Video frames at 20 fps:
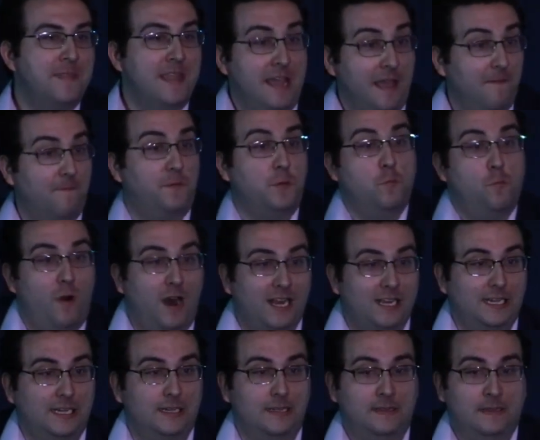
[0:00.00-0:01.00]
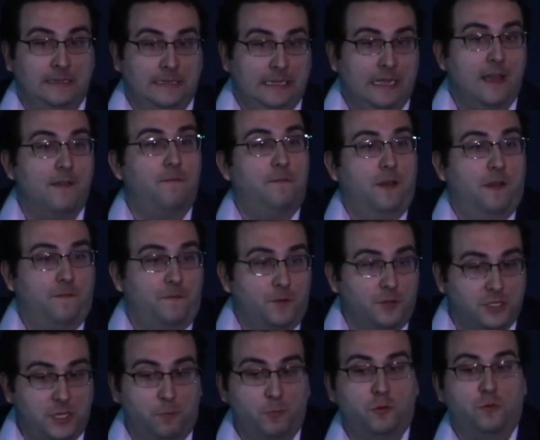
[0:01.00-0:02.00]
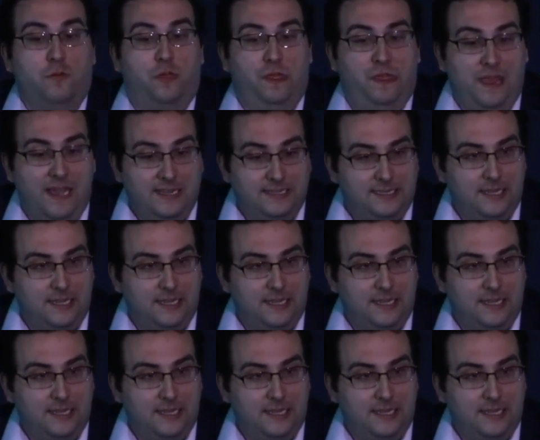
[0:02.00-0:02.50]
If you're someone who thinks